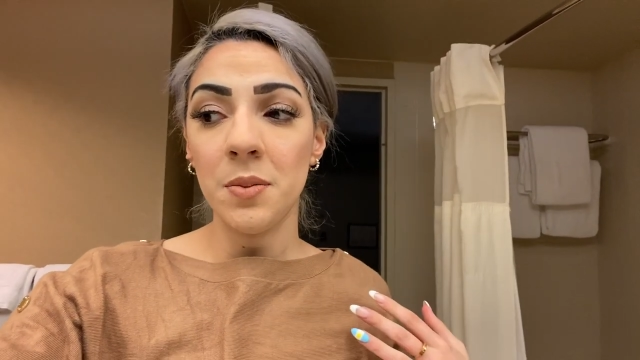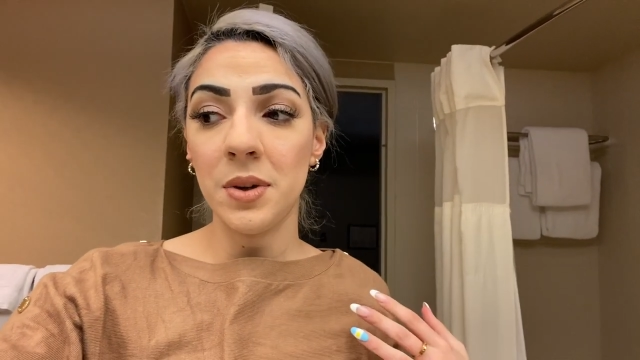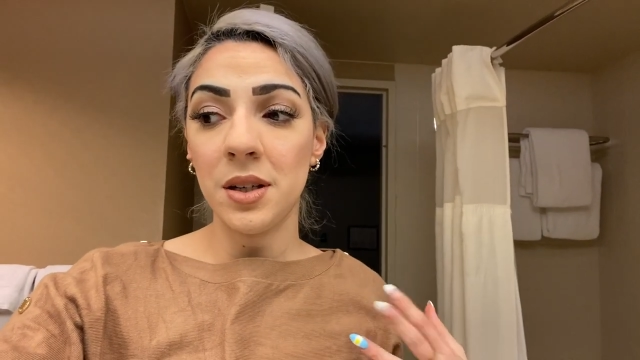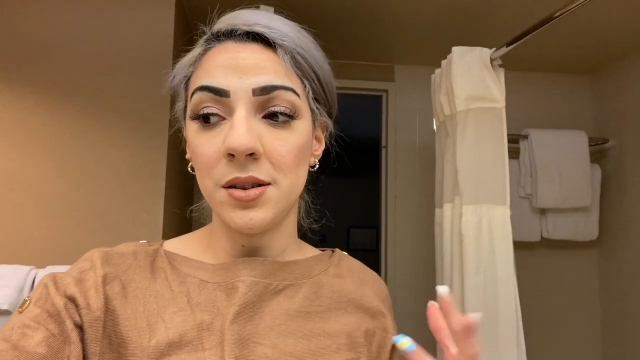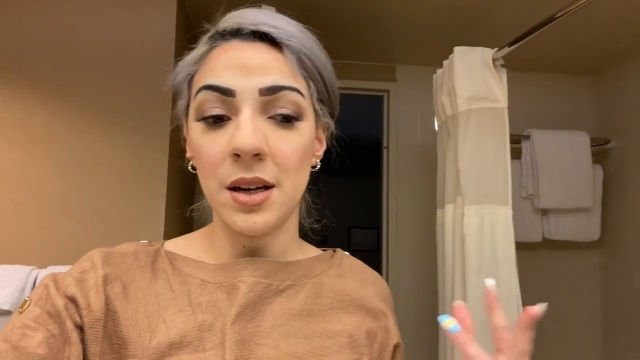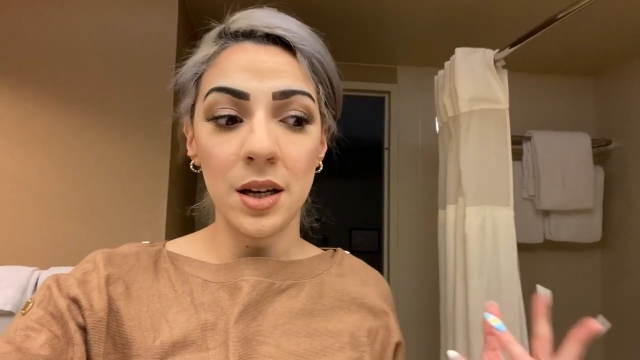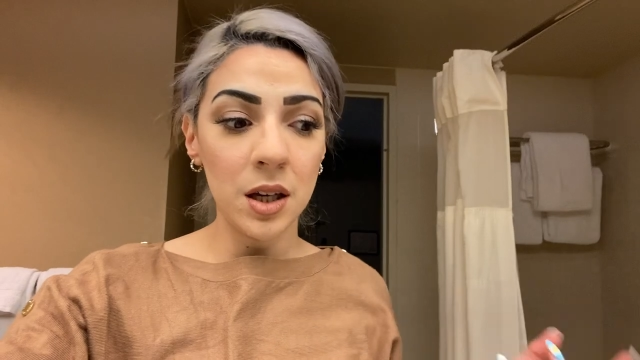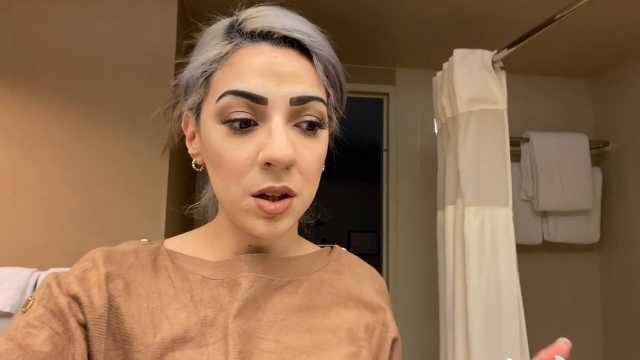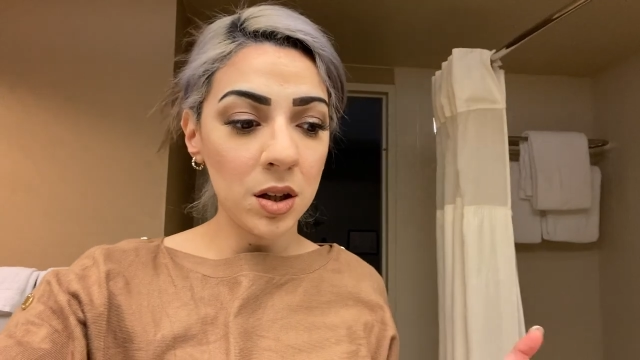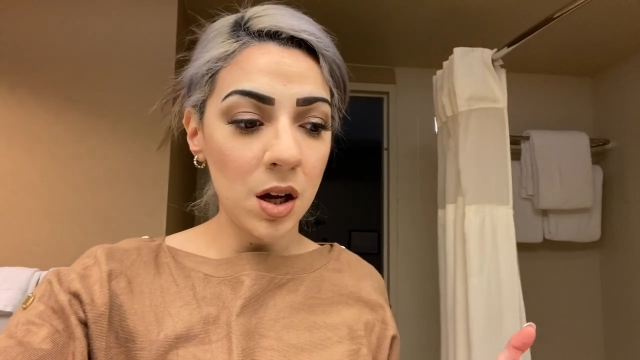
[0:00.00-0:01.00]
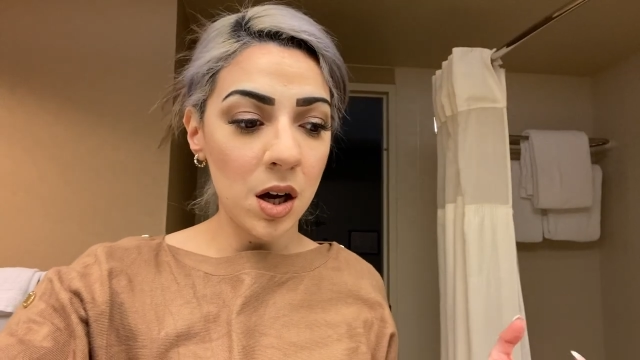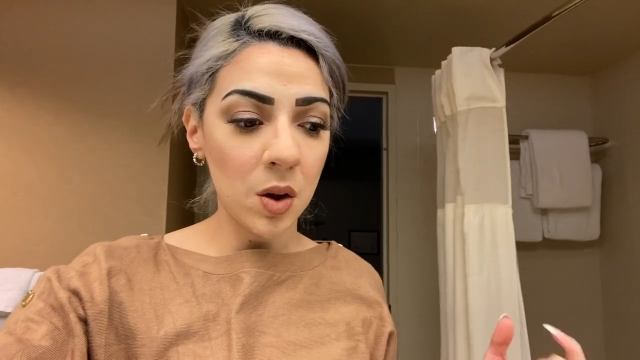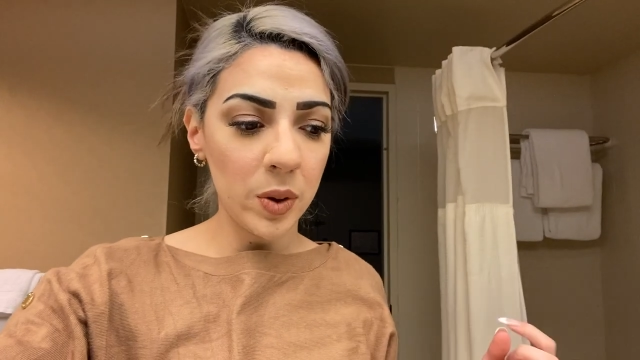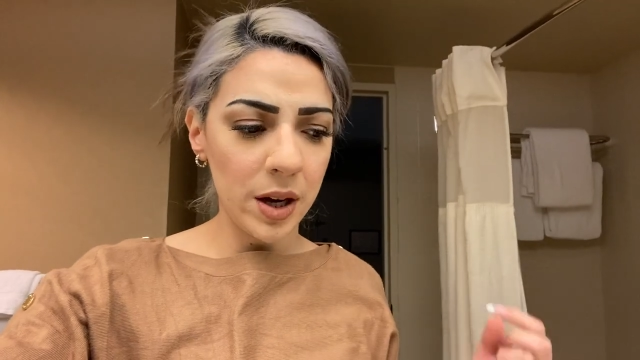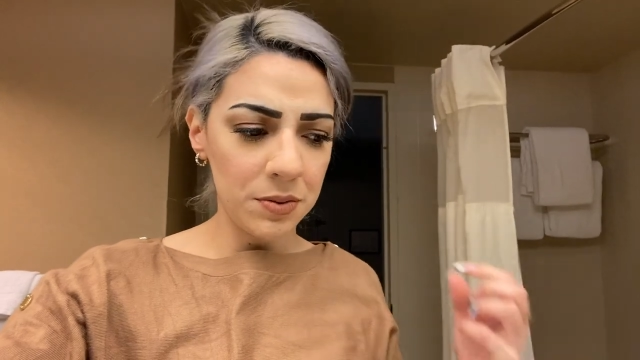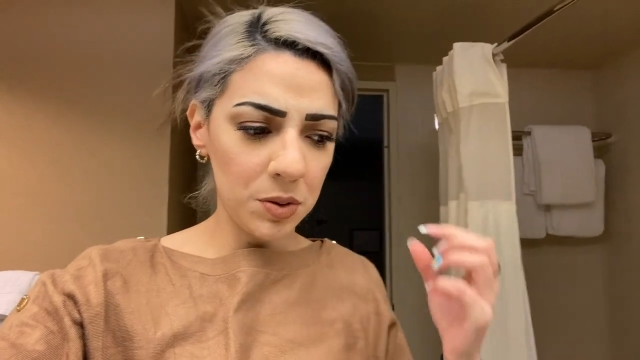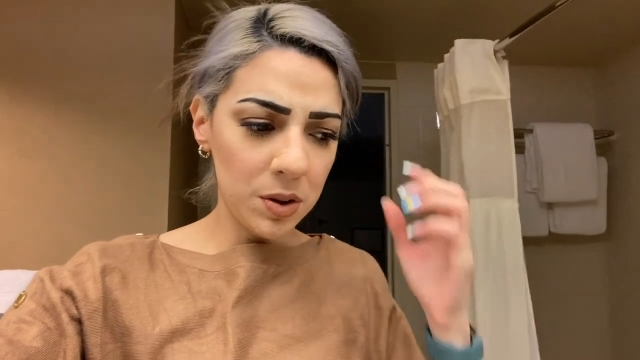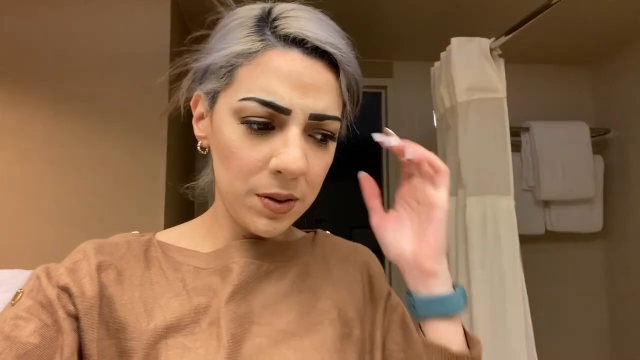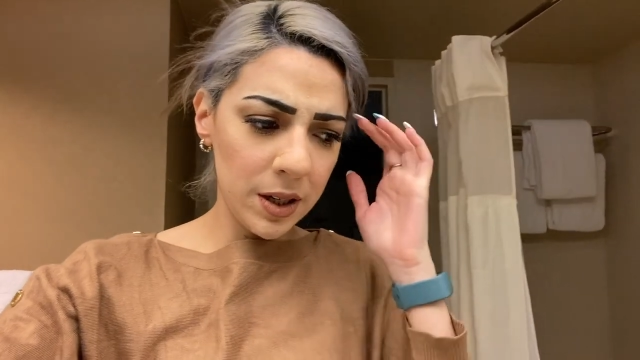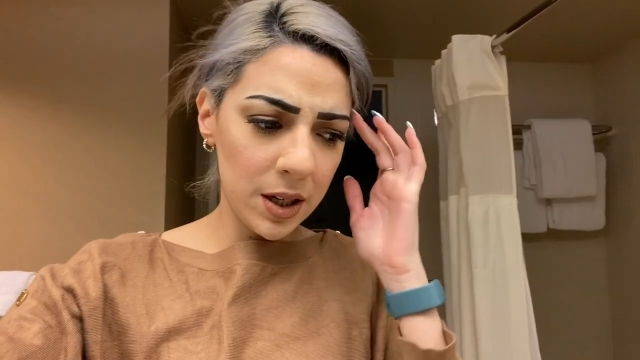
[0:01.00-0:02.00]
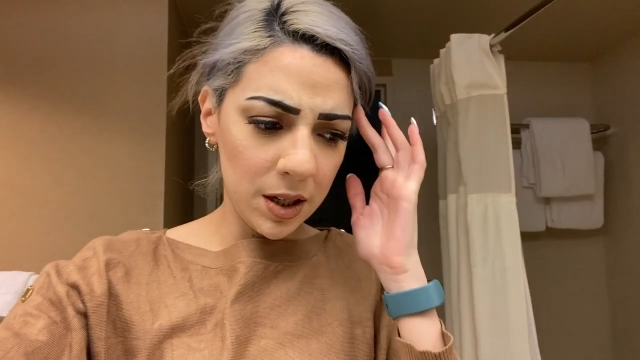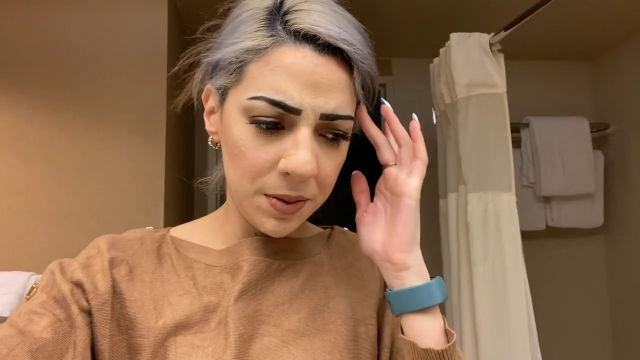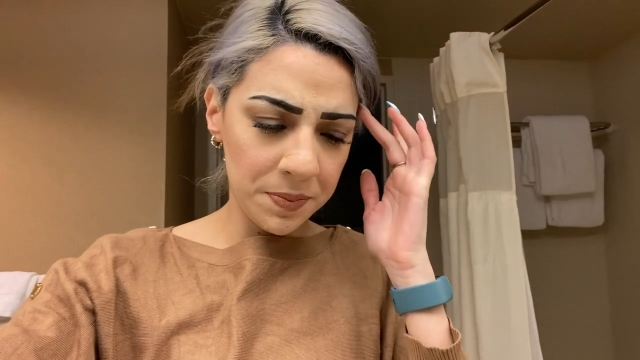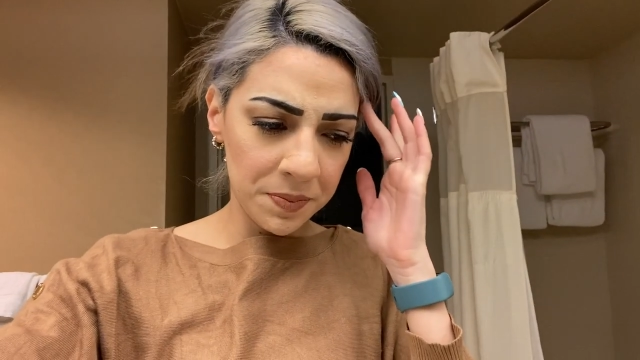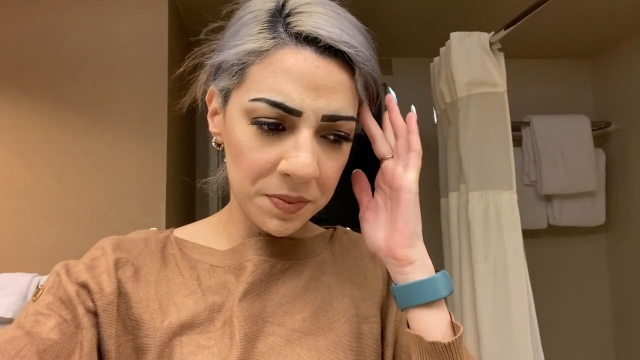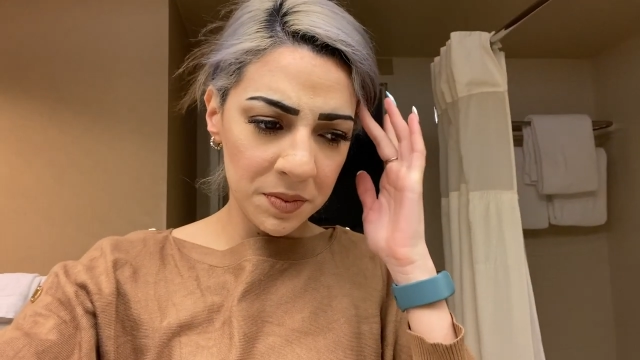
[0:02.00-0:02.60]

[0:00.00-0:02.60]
because at eight o'clock we have sort of like um